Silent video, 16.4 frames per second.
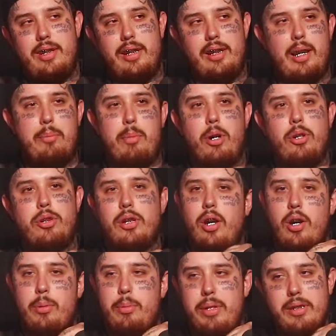a lot most of
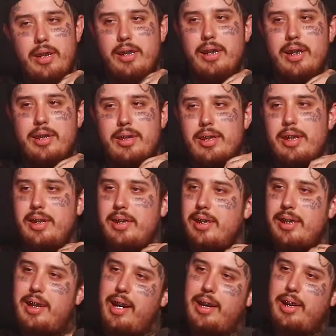the homies ain't listening
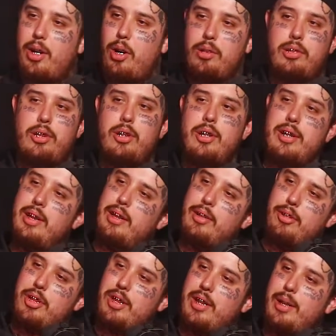to like
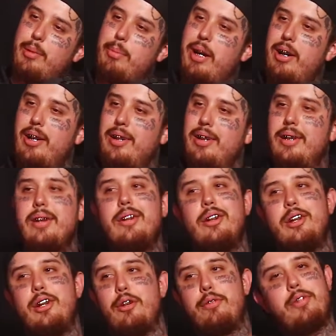alternative shit about
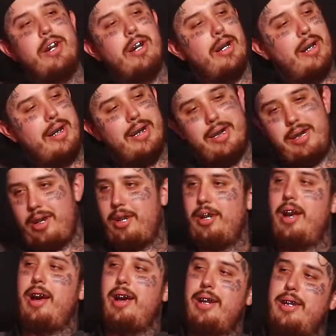your feelings or
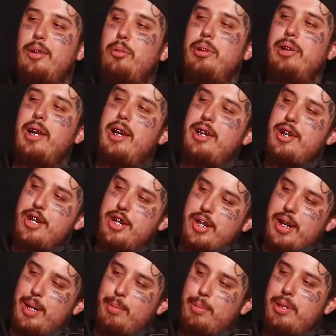like mm-hmm.
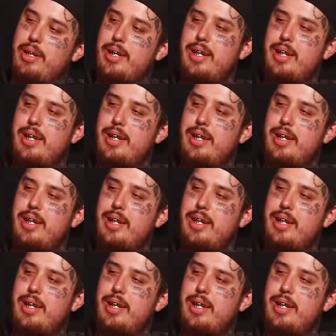relationships